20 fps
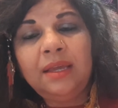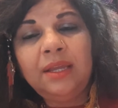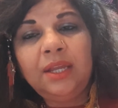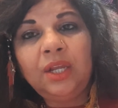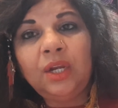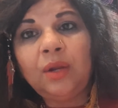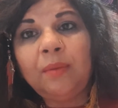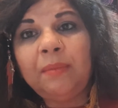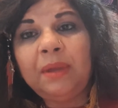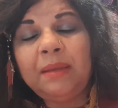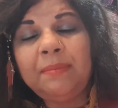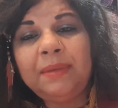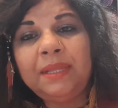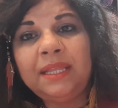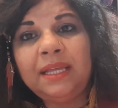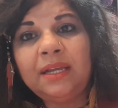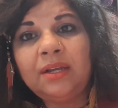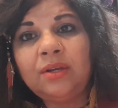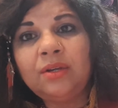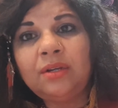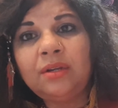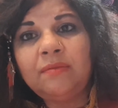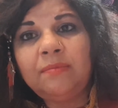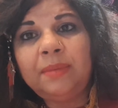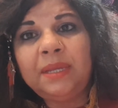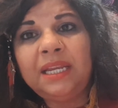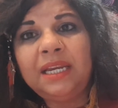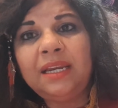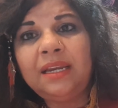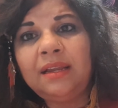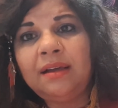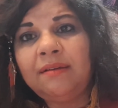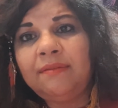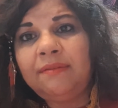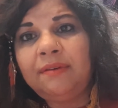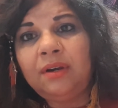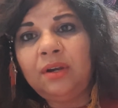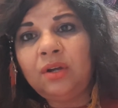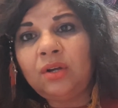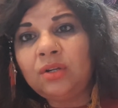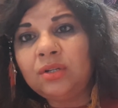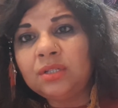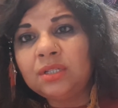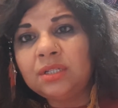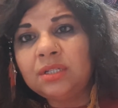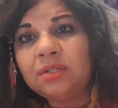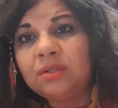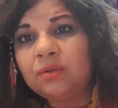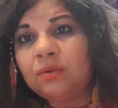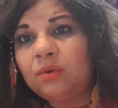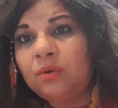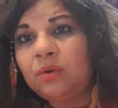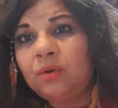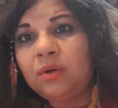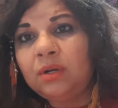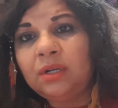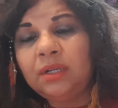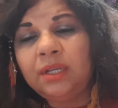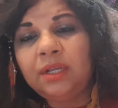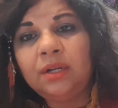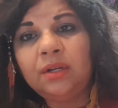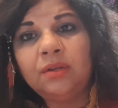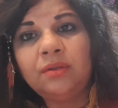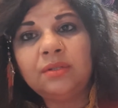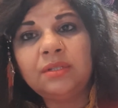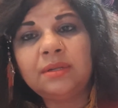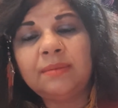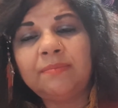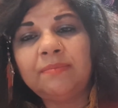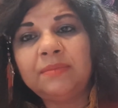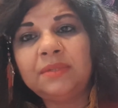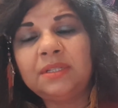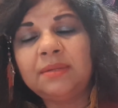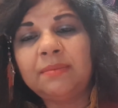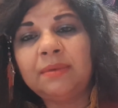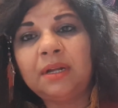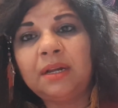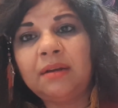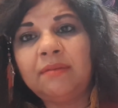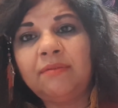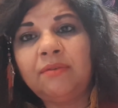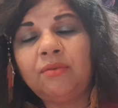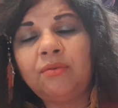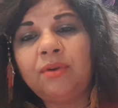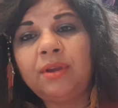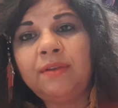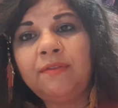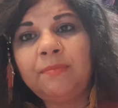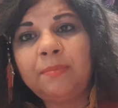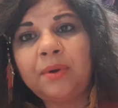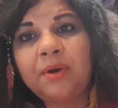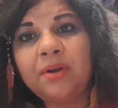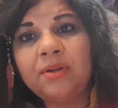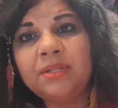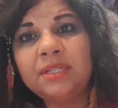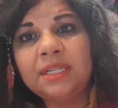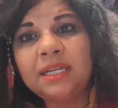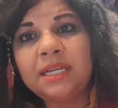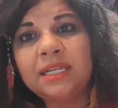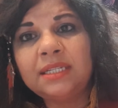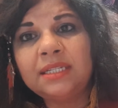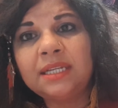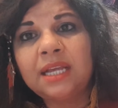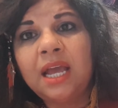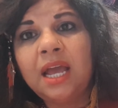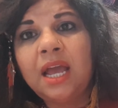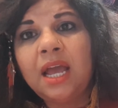You know, maybe there could have been love lost, or, you know, some kind of grief process.